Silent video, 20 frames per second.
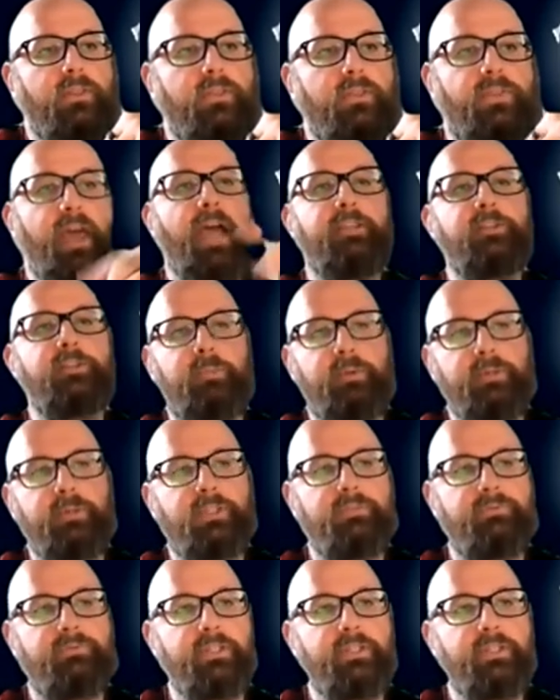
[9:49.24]
that
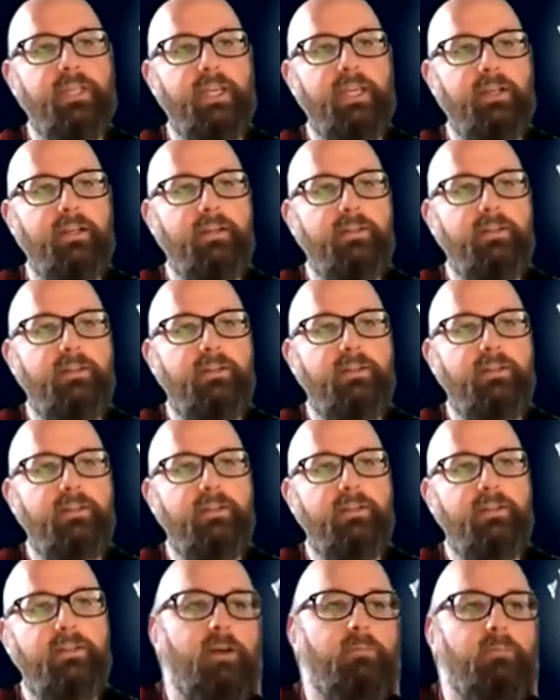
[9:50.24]
specific data,
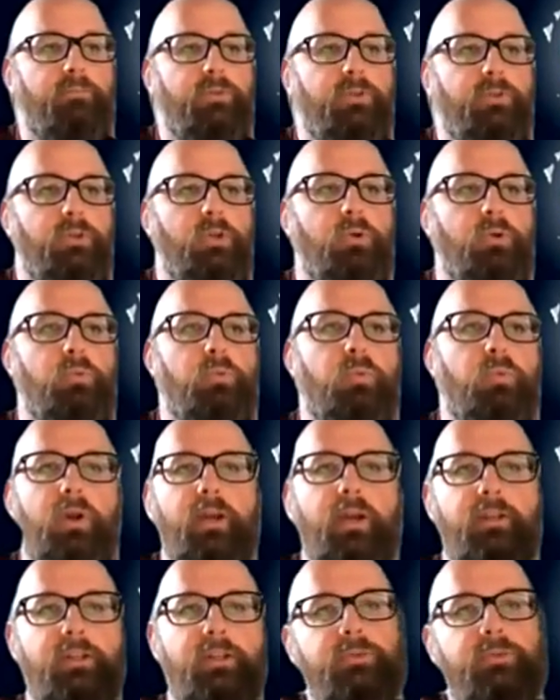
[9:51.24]

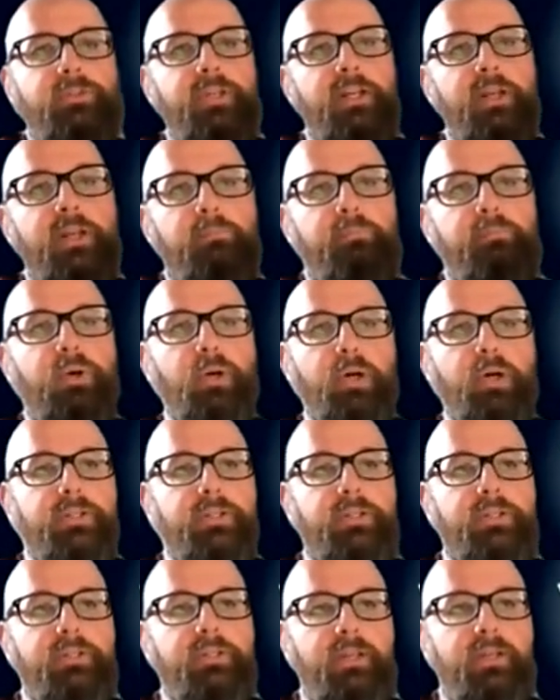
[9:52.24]
you send a put.
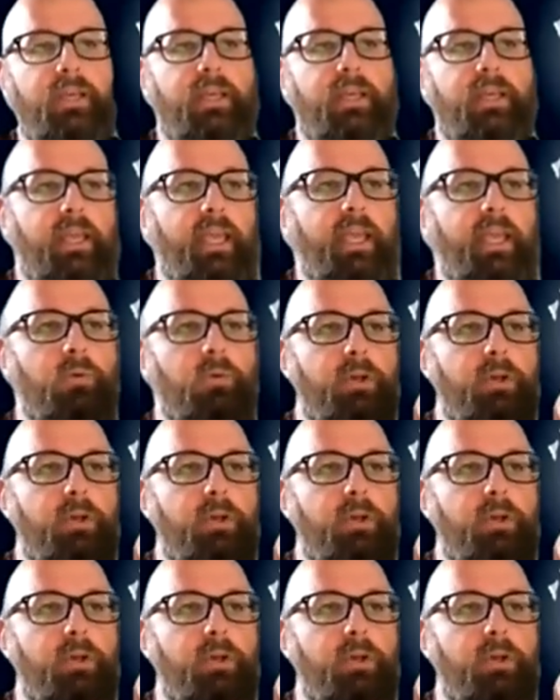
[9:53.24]
And